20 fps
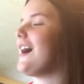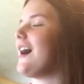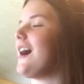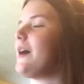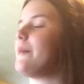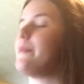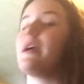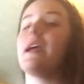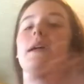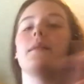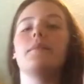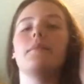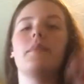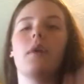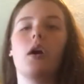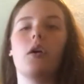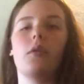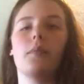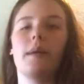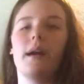um, and
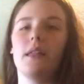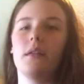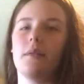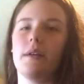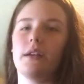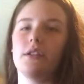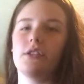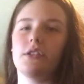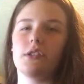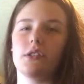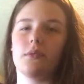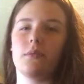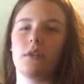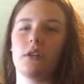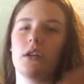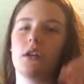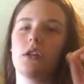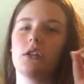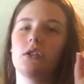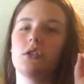oh, by the way, just so you're
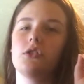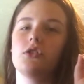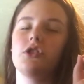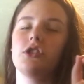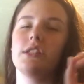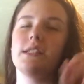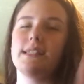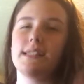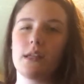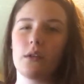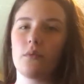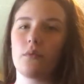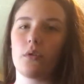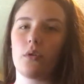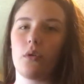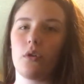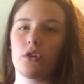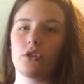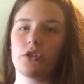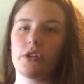wondering, she didn't
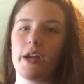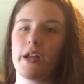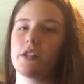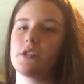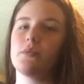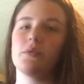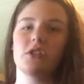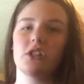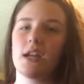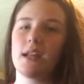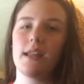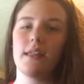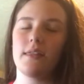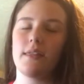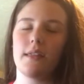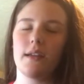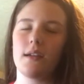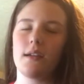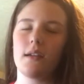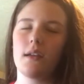record tryouts, which I didn't
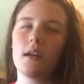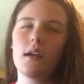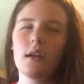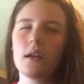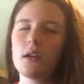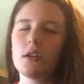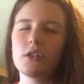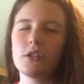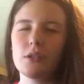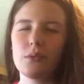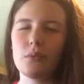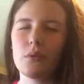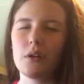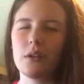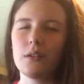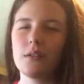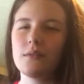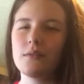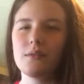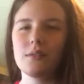think she
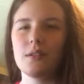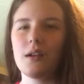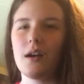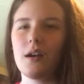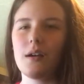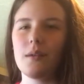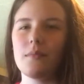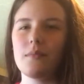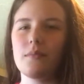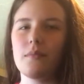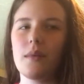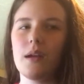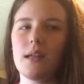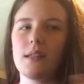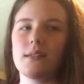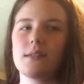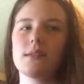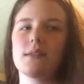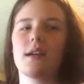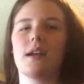would. Um,
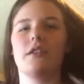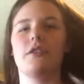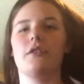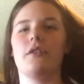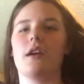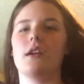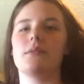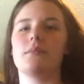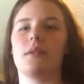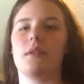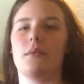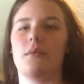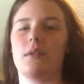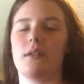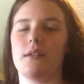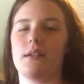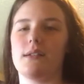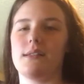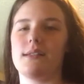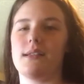it's I know you guys probably want
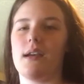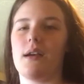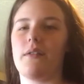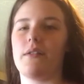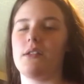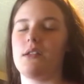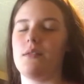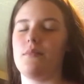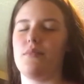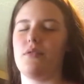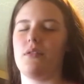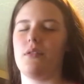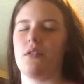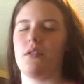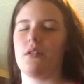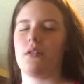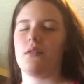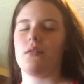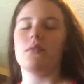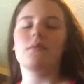to like see how I did, but
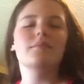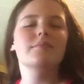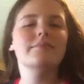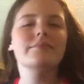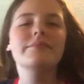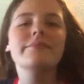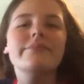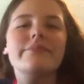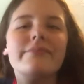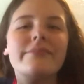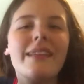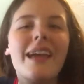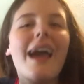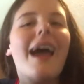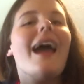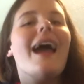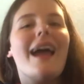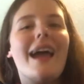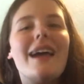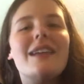like,
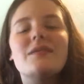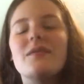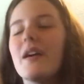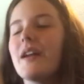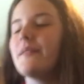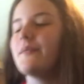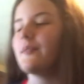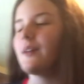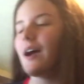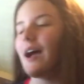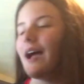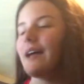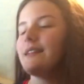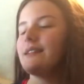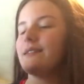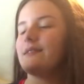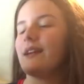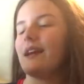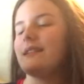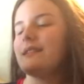it's fine. I
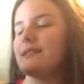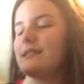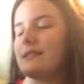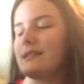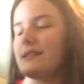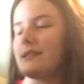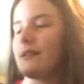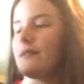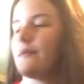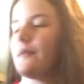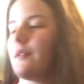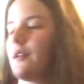did I did decent.